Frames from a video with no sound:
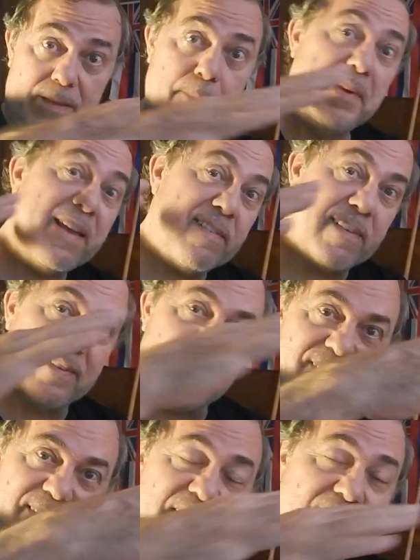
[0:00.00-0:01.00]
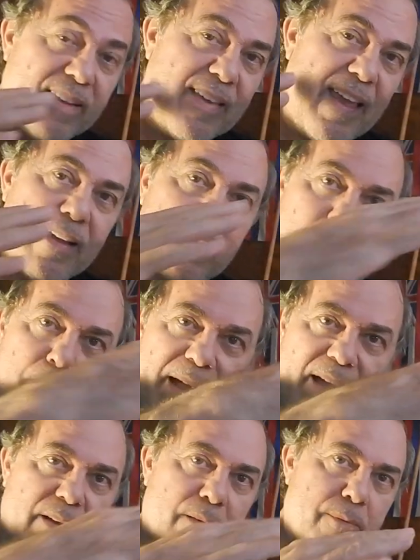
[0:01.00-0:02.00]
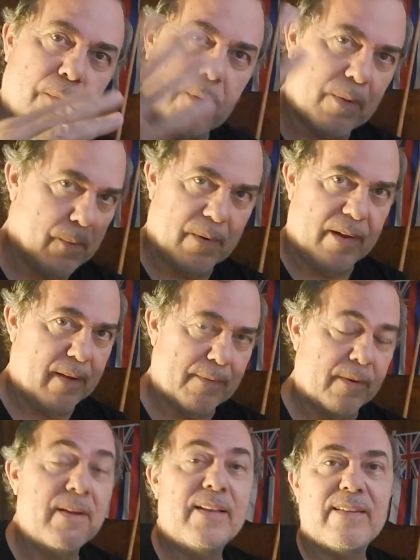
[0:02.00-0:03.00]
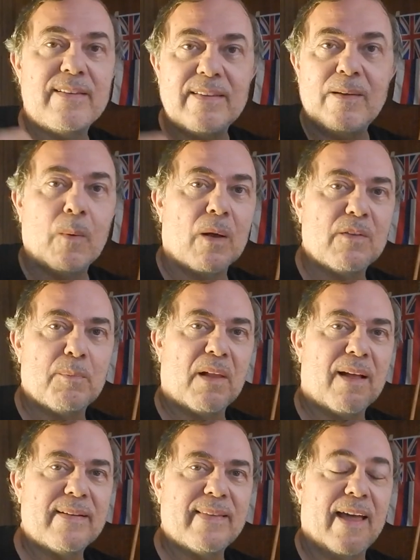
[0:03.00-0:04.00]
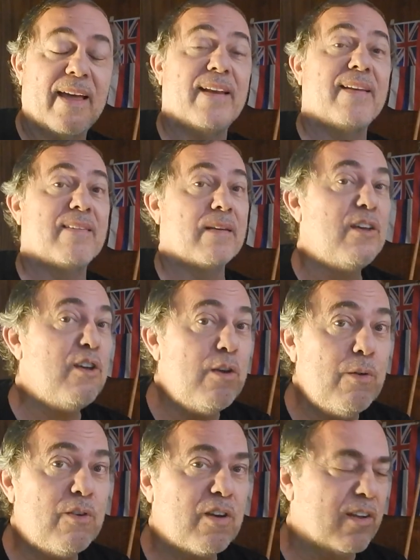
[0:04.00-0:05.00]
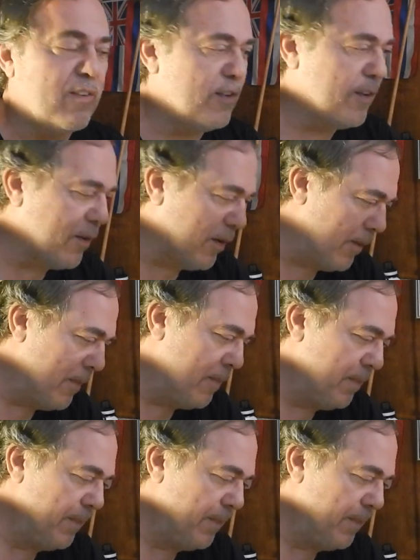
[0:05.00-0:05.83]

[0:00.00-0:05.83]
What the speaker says: beaches, the sand, can't go back and forth or whatever. The seawalls block that, and it's a huge concern.